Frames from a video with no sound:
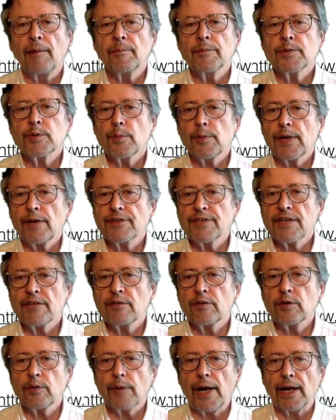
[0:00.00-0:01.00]
So we have
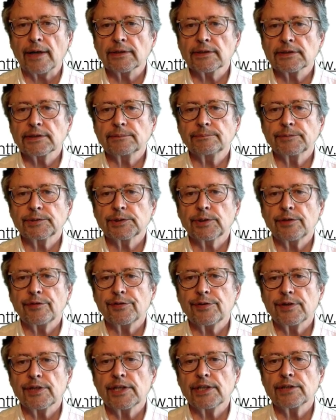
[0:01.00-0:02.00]
several grounds. So
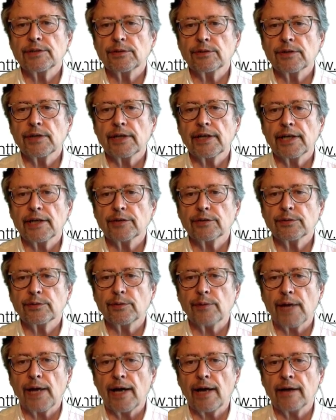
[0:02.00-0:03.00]
if you need to connect to
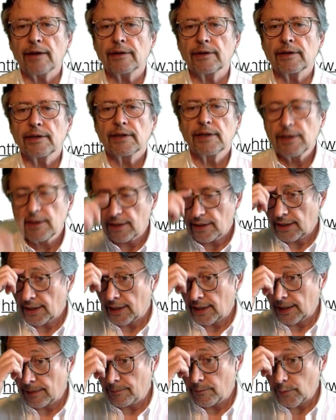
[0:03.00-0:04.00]
ground,
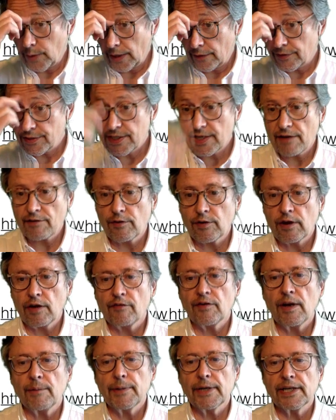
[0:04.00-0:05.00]
we have several
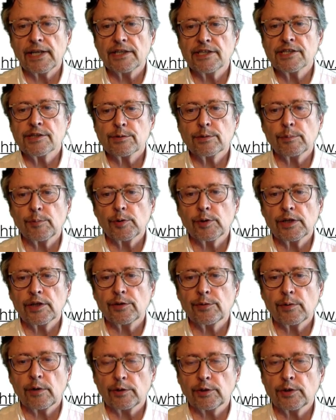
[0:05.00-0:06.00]
of them, and they're
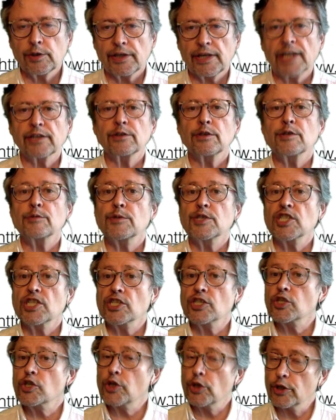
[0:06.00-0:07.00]
distributed throughout the connectors, which
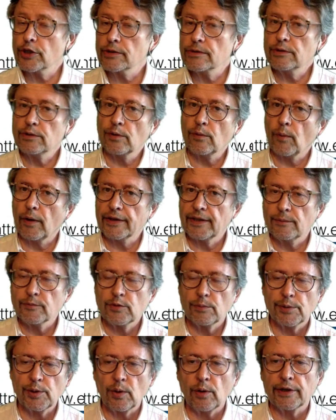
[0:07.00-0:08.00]
is good. You don't want them
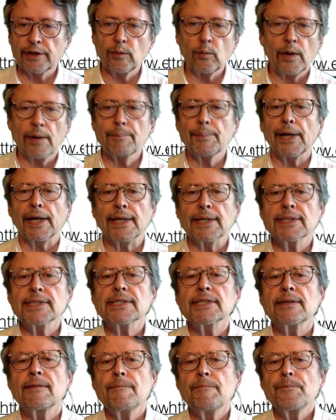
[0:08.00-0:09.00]
to be all in one
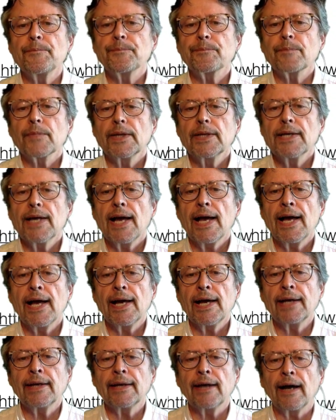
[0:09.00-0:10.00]
place.
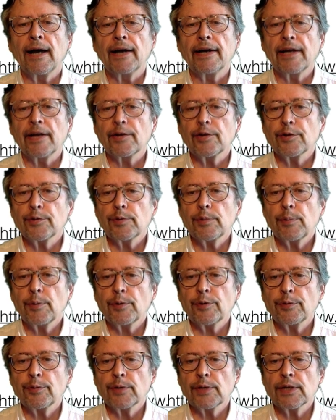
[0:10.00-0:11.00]
And another
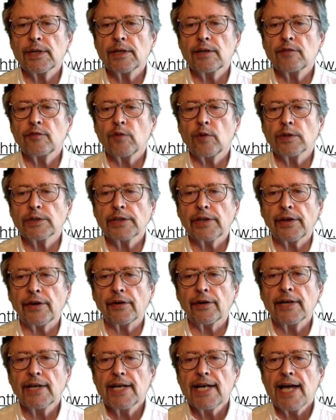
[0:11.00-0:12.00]
3.3 volt
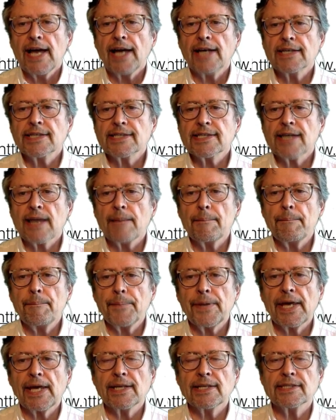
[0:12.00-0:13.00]
here. And some
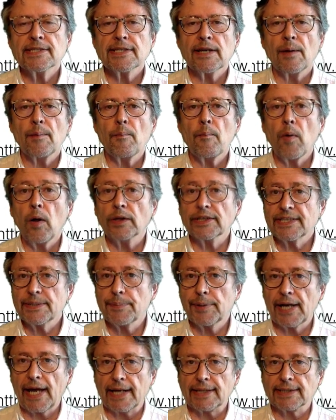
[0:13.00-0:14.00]
pins are
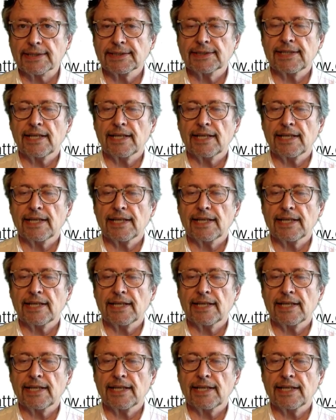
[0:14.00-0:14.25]
multiplex.